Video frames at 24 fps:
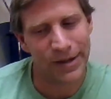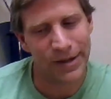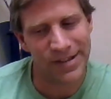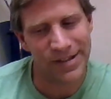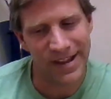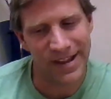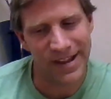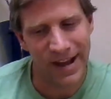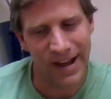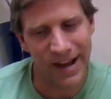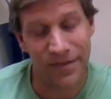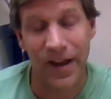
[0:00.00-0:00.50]

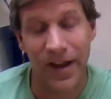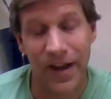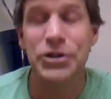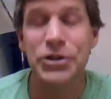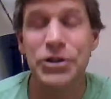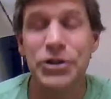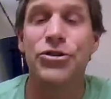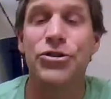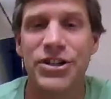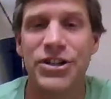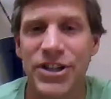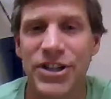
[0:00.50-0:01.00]
the
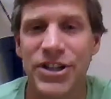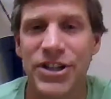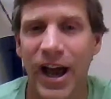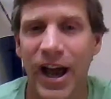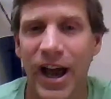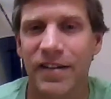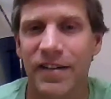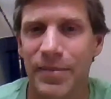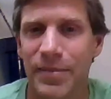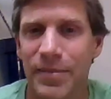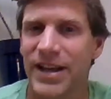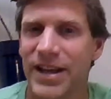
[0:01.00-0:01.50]
adventurous side
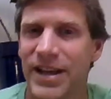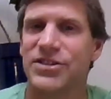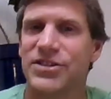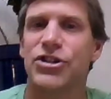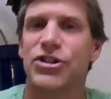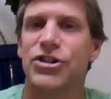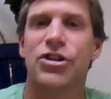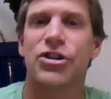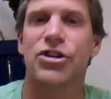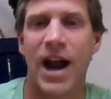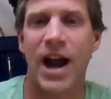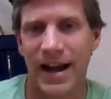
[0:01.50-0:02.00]
of me is
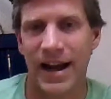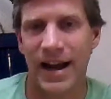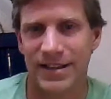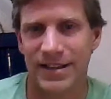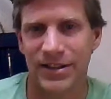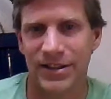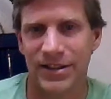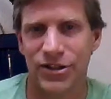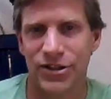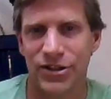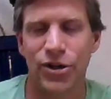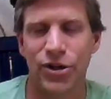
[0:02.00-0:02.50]

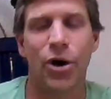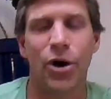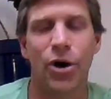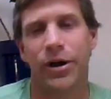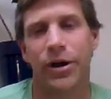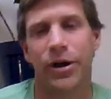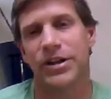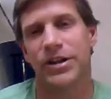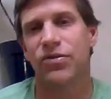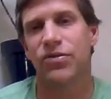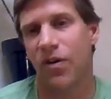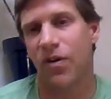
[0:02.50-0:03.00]
attracted to
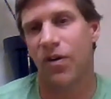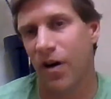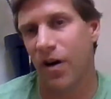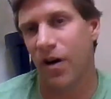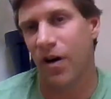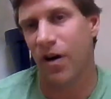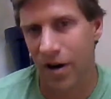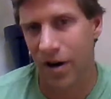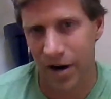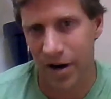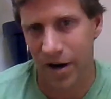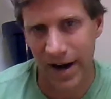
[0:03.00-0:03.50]
going as
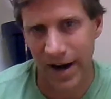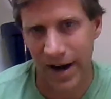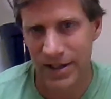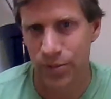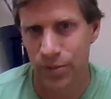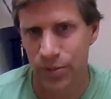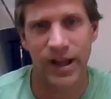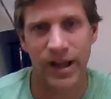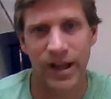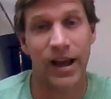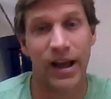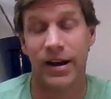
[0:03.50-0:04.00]
far as
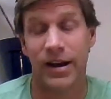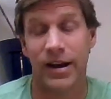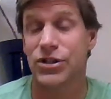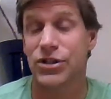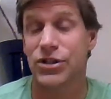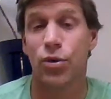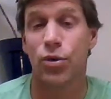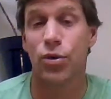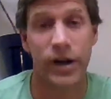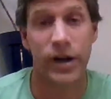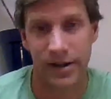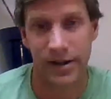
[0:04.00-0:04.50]
we can as
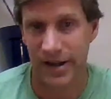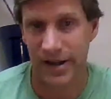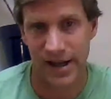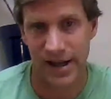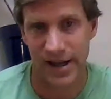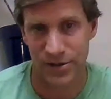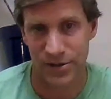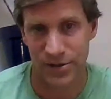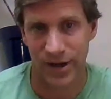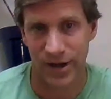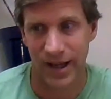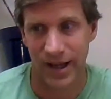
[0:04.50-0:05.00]
quickly
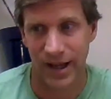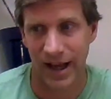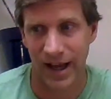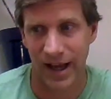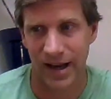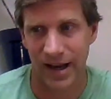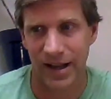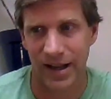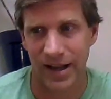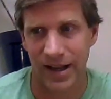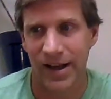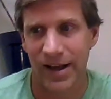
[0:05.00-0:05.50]
as we
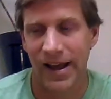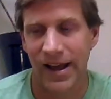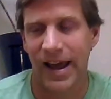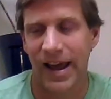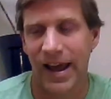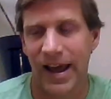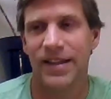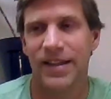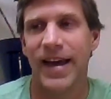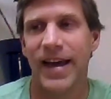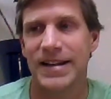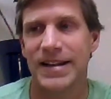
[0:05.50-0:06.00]
can.
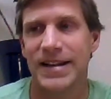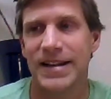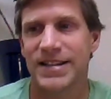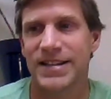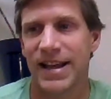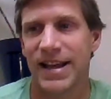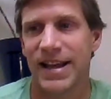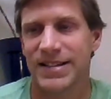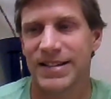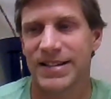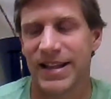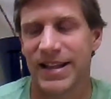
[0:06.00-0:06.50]
And in that
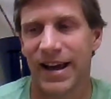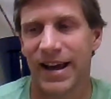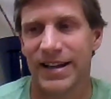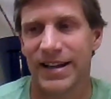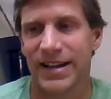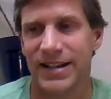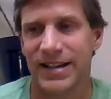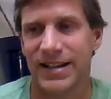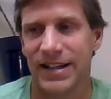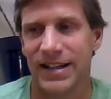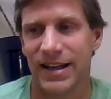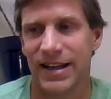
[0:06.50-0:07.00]
sense, the
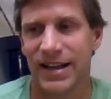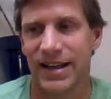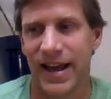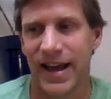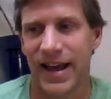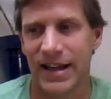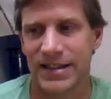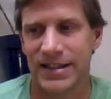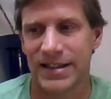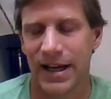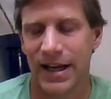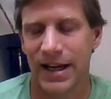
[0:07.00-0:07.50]
idea
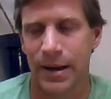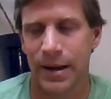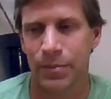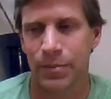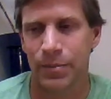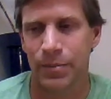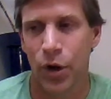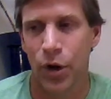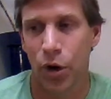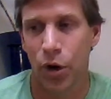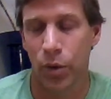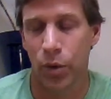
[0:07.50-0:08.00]
that
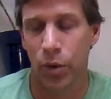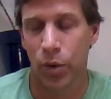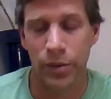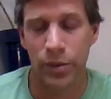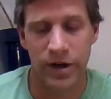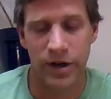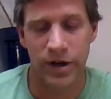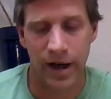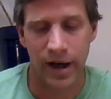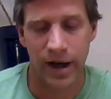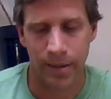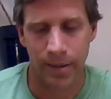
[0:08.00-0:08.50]
um, we
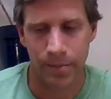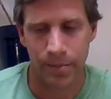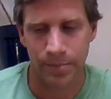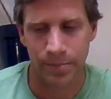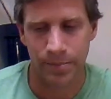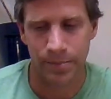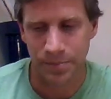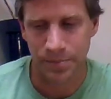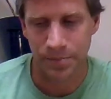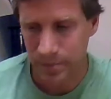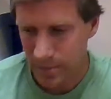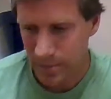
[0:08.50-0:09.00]
would um,
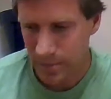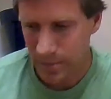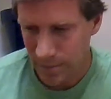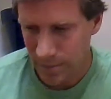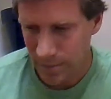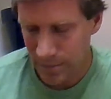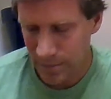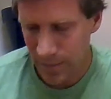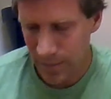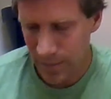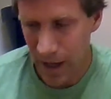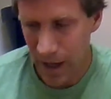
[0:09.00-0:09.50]

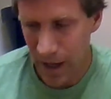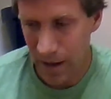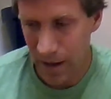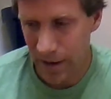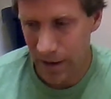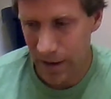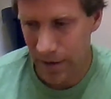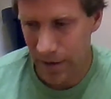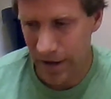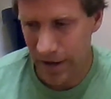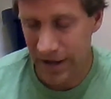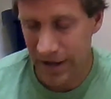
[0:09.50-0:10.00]

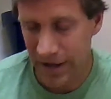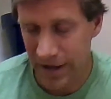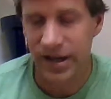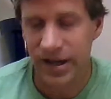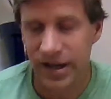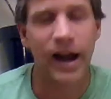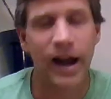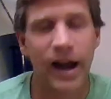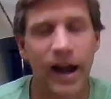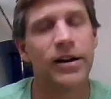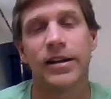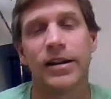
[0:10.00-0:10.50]

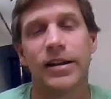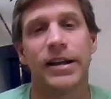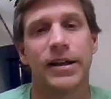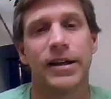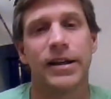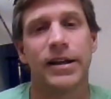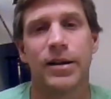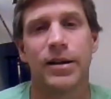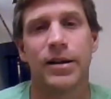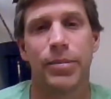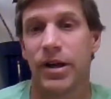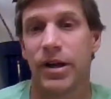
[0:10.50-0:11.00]

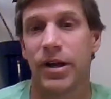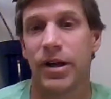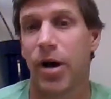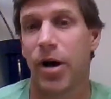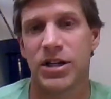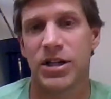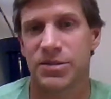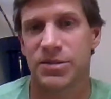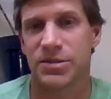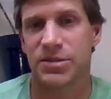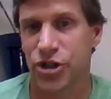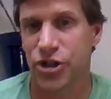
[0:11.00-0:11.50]
entirely be
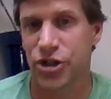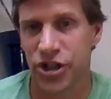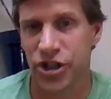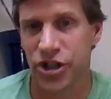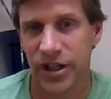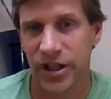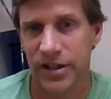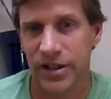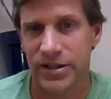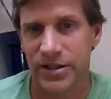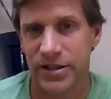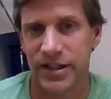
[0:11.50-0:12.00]
amongst
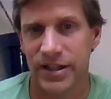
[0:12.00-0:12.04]
machines,